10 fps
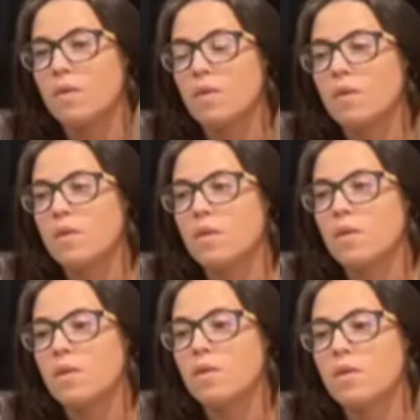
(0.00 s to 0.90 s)

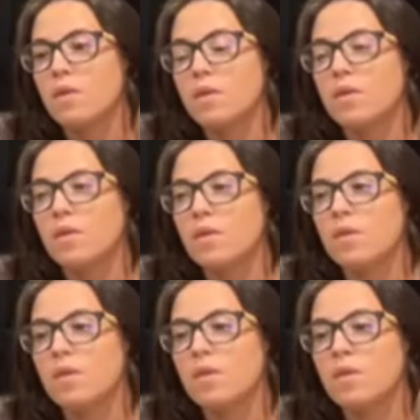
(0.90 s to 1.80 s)

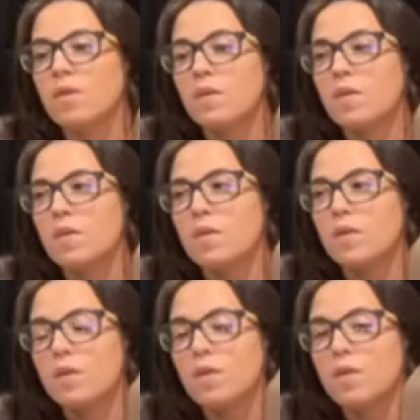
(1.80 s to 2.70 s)

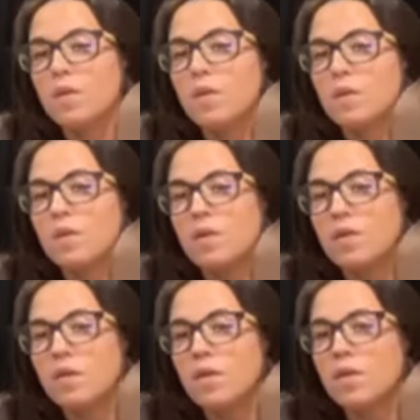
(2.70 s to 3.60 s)

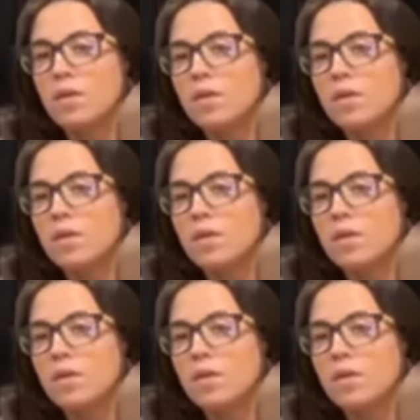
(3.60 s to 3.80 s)
No words are spoken by the person on screen.